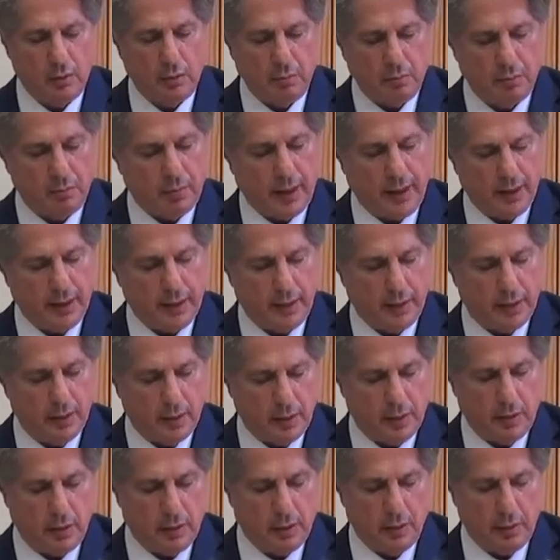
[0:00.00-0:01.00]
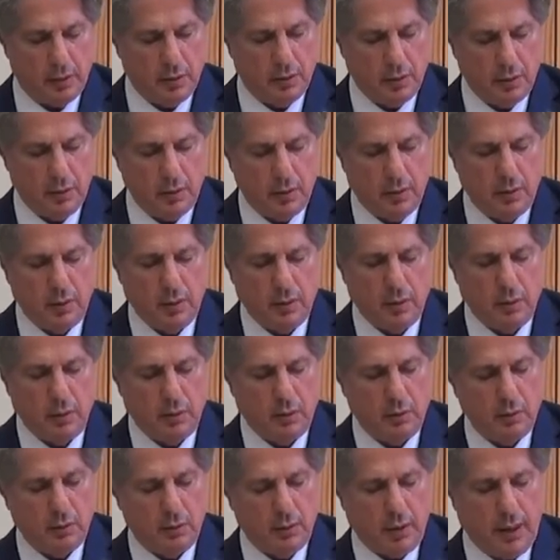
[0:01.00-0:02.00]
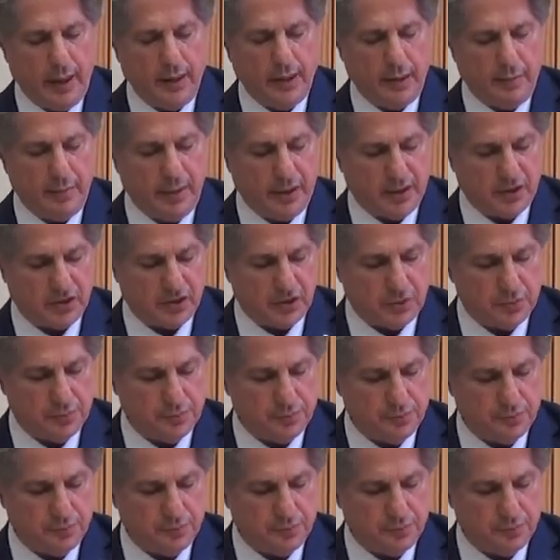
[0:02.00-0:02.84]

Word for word: by any means.